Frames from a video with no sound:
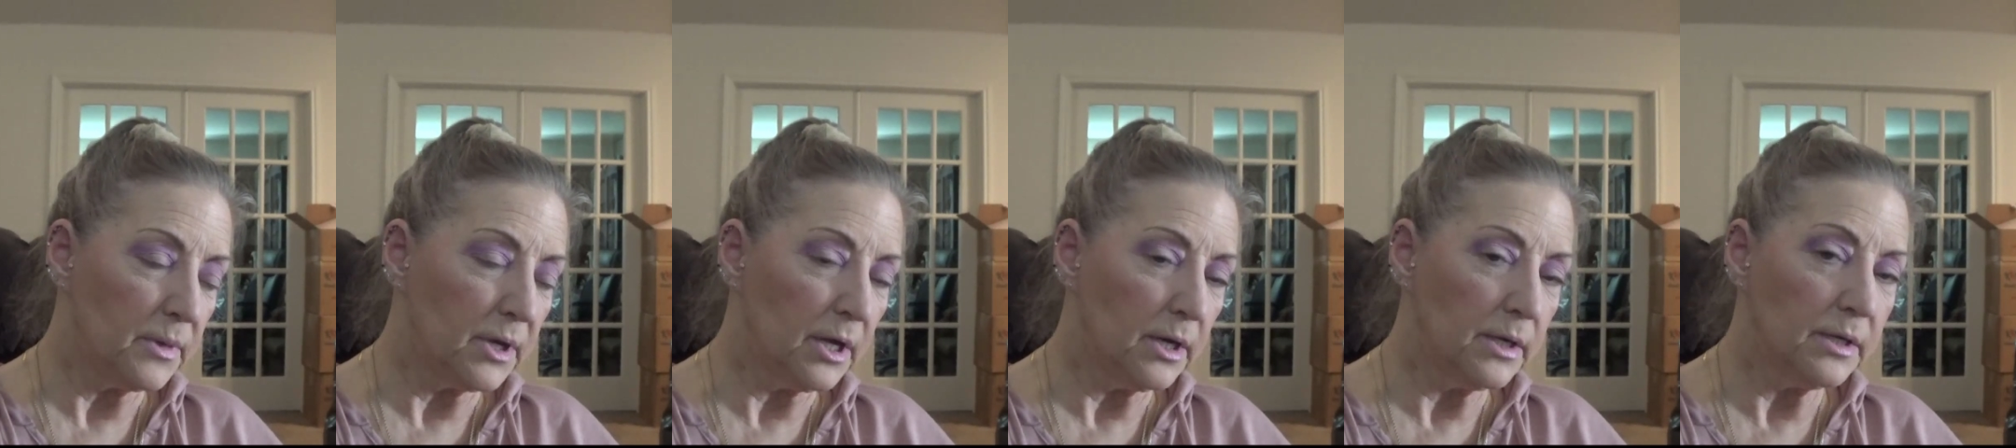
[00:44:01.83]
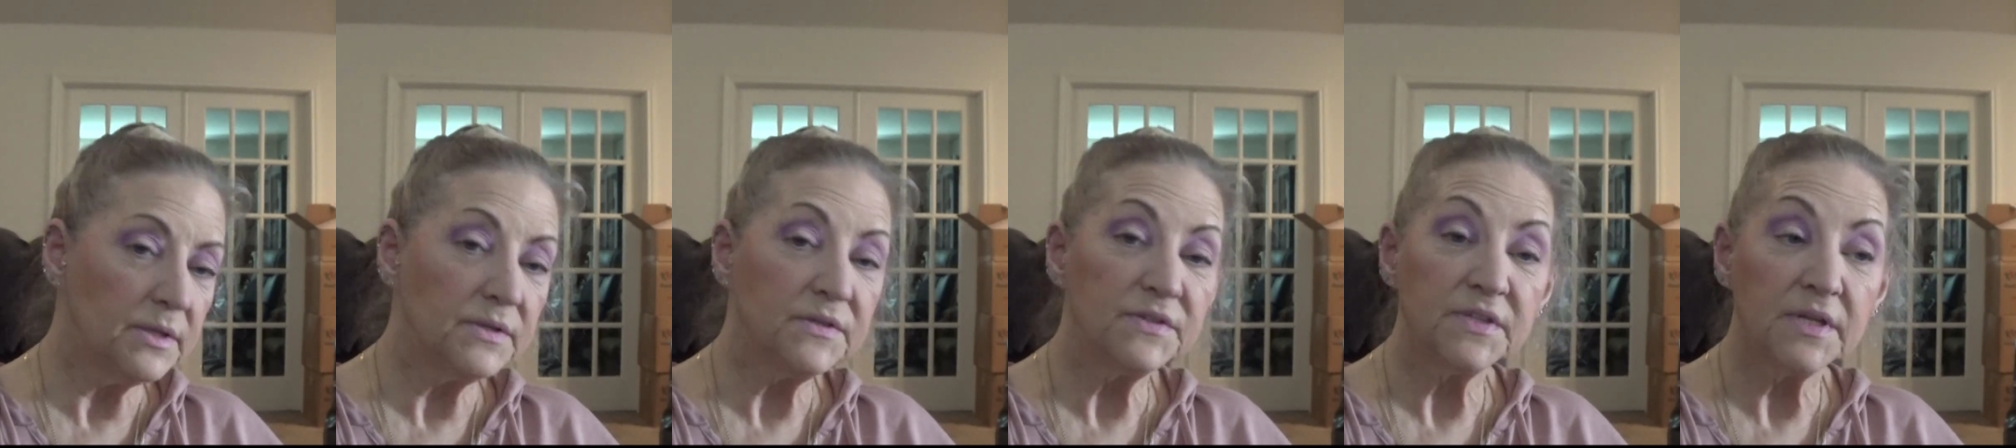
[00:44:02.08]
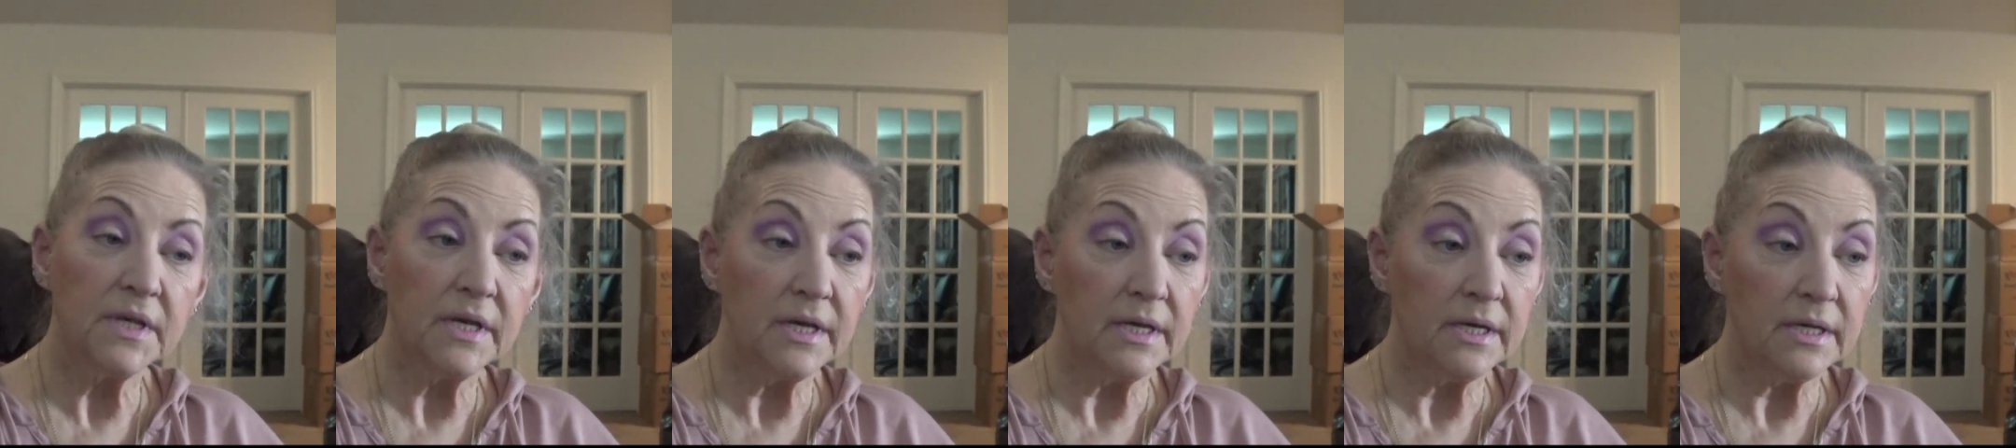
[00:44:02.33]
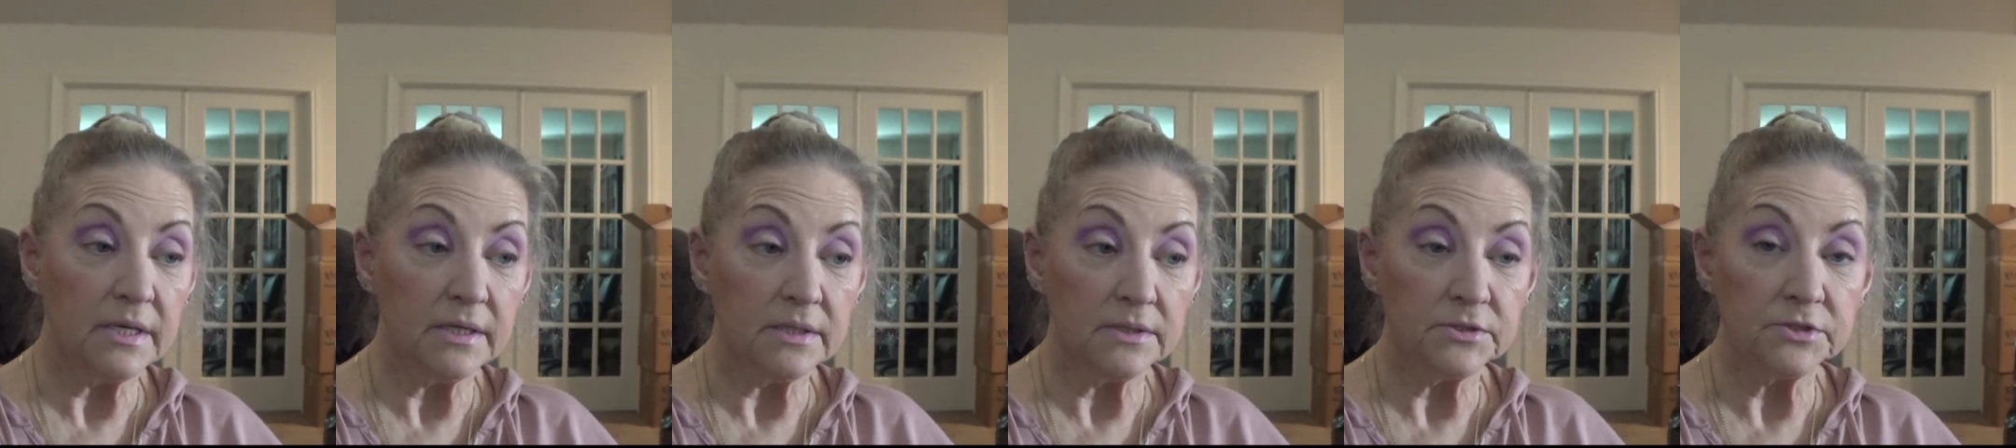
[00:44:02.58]
gonna
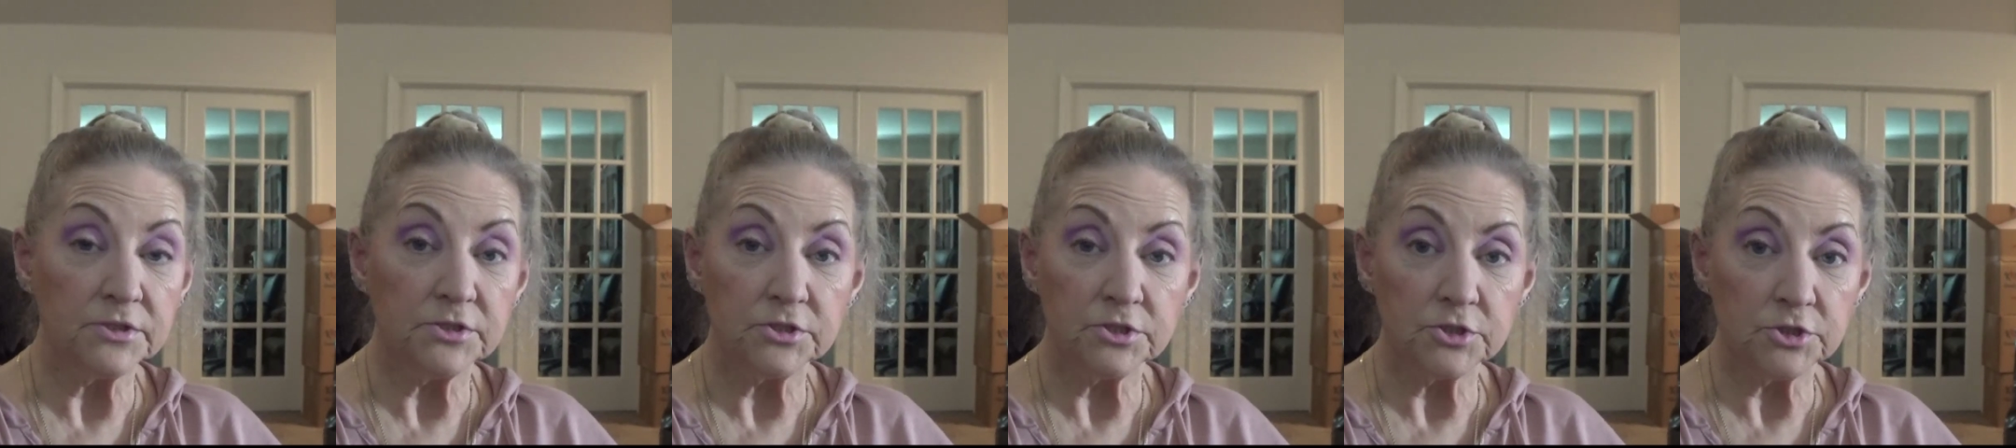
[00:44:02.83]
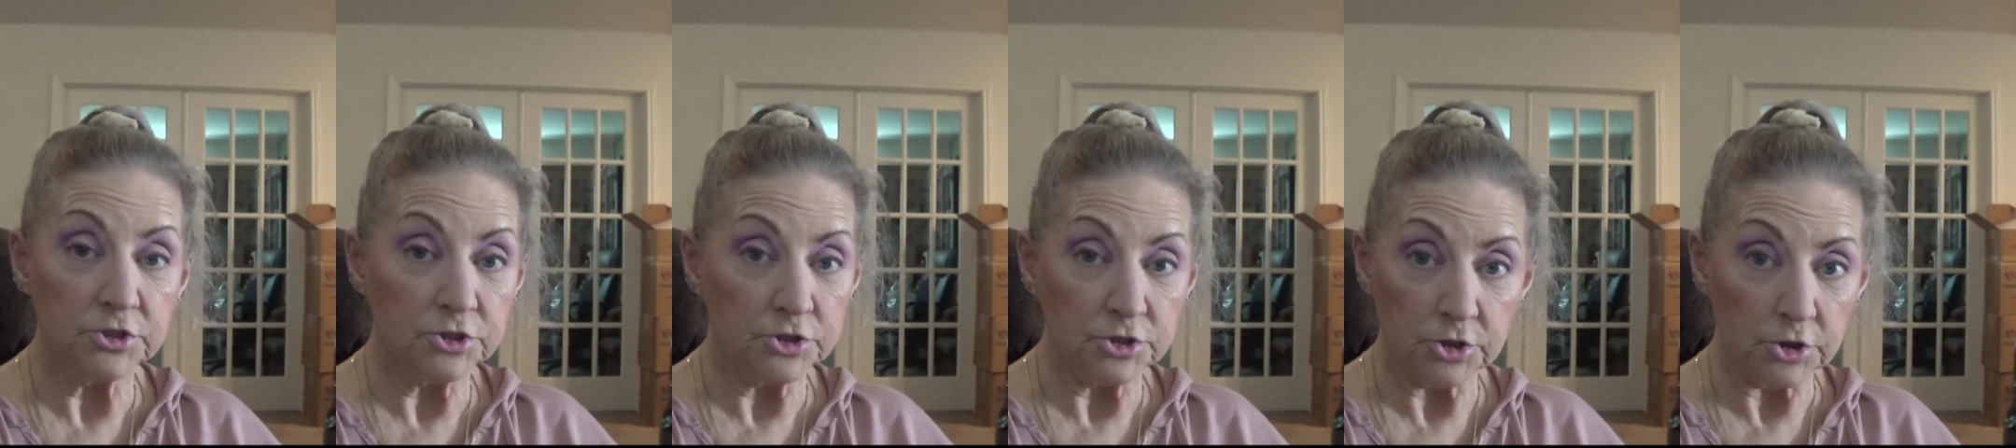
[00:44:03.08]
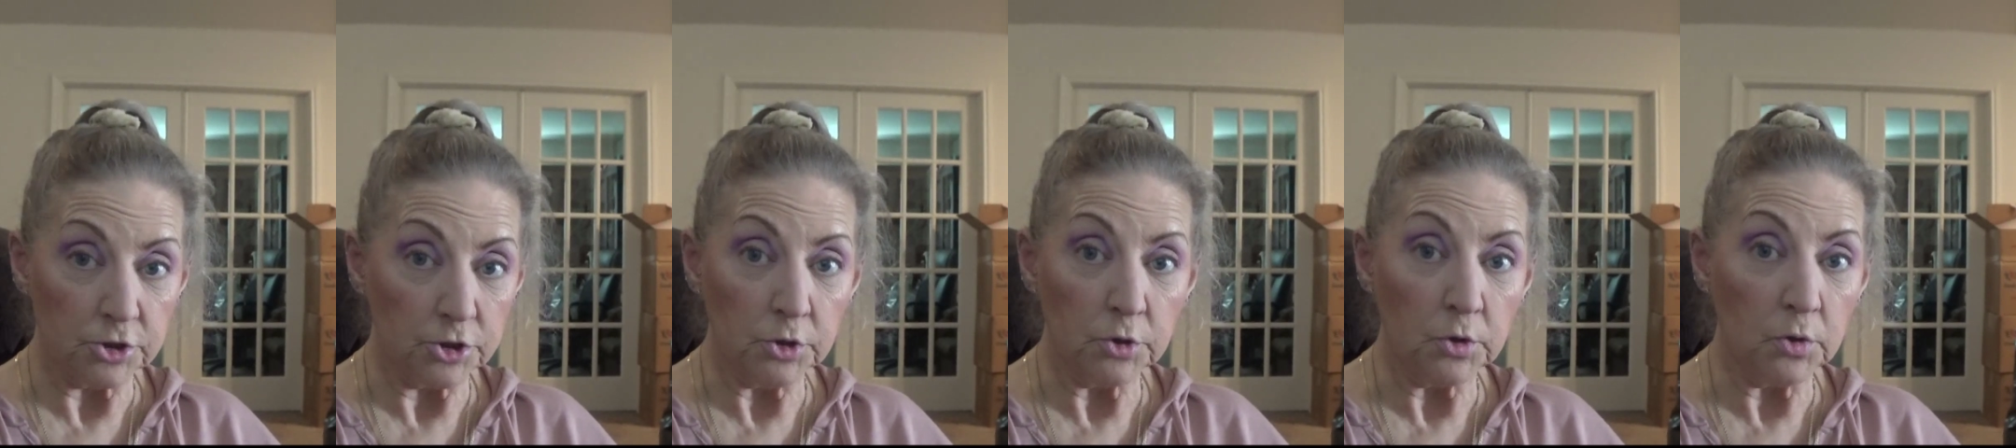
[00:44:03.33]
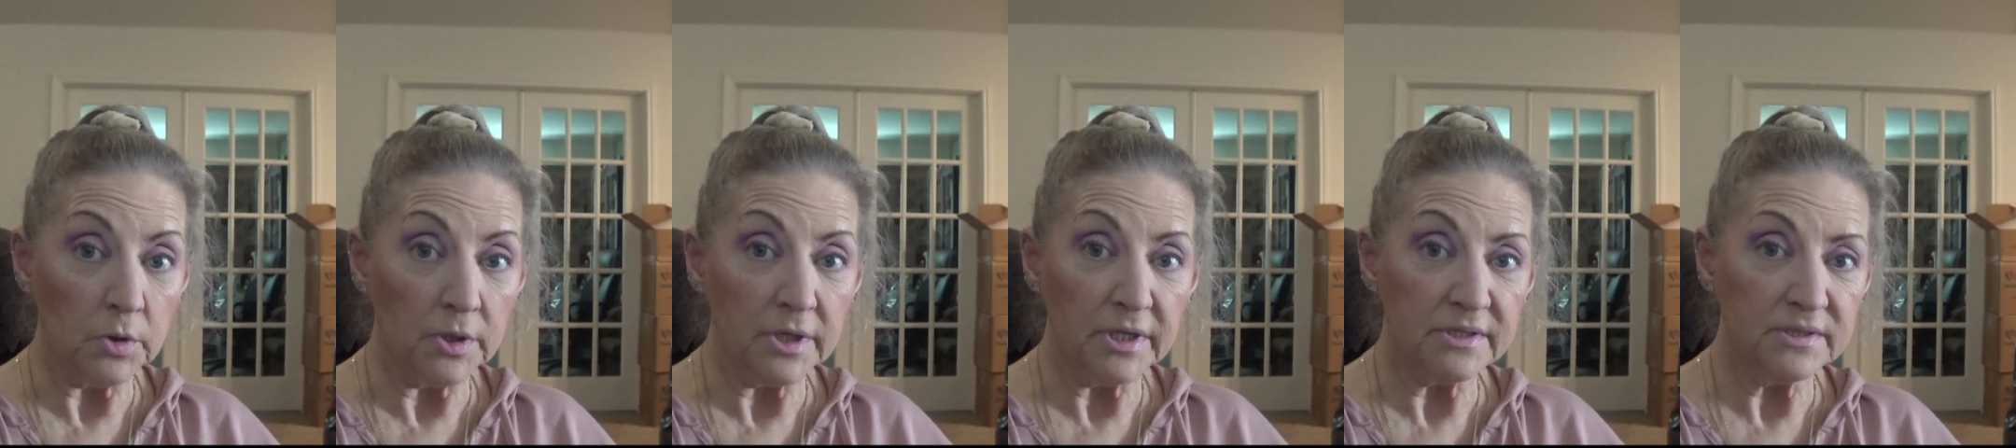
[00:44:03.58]
say it's
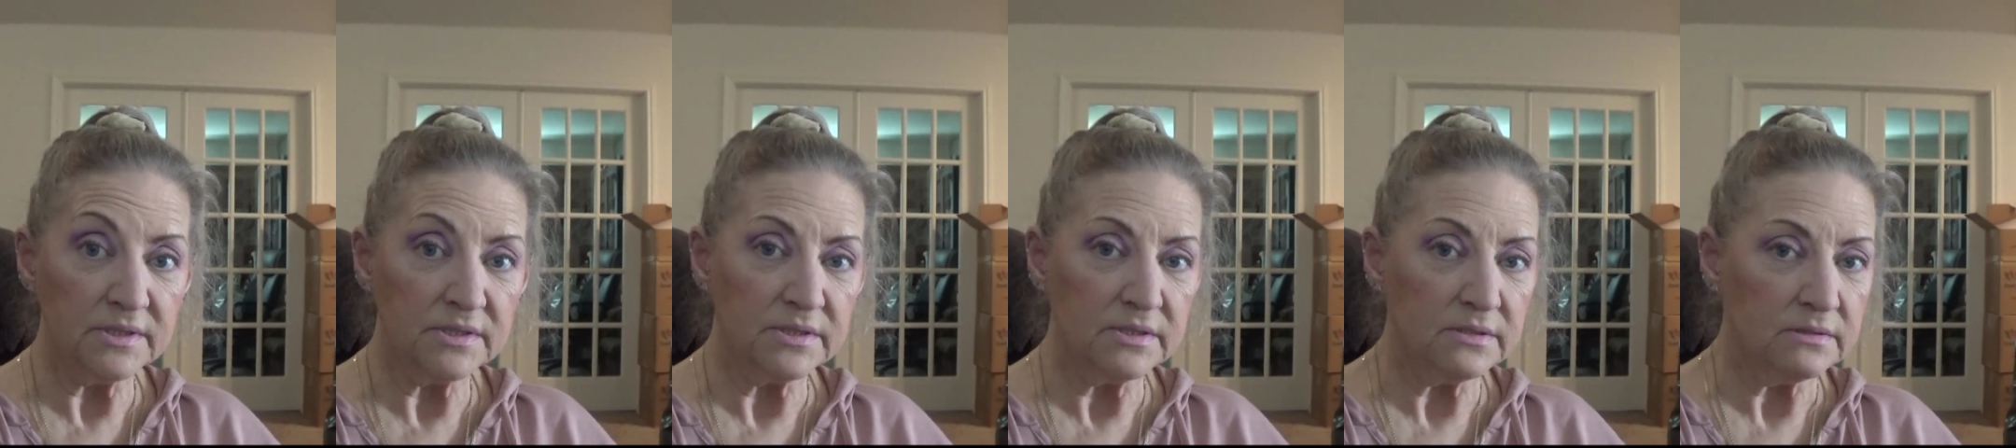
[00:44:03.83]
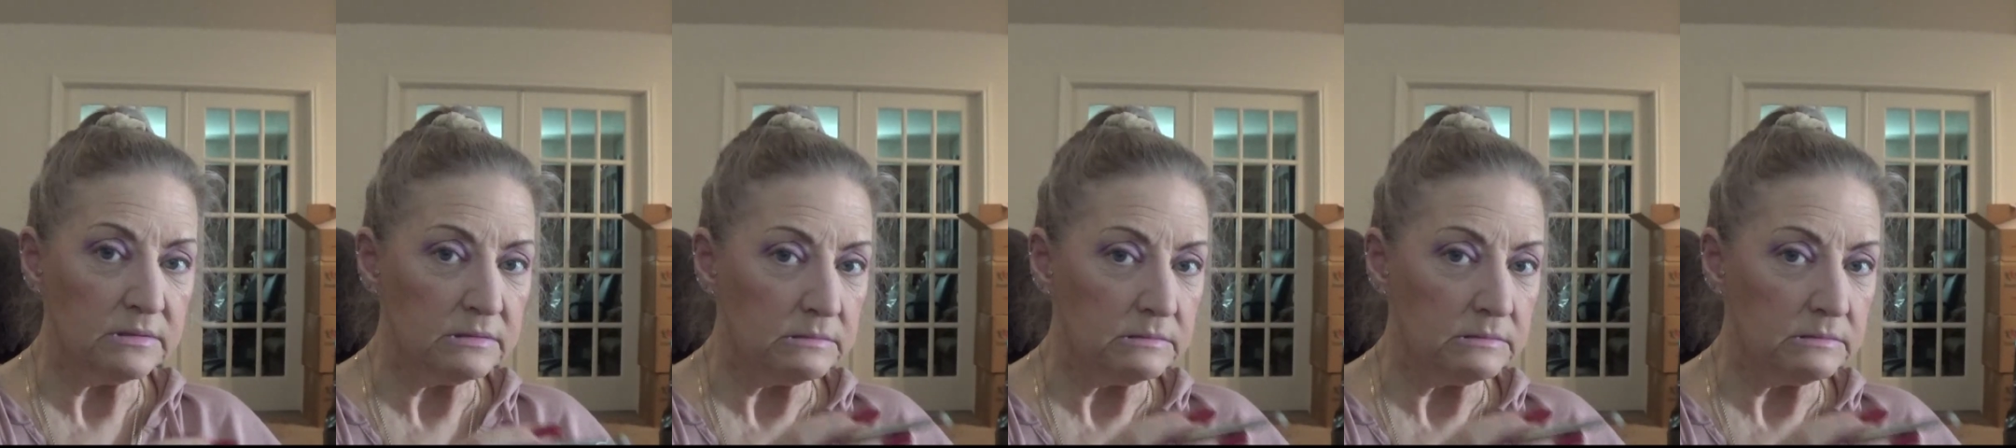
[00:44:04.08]
turquoise.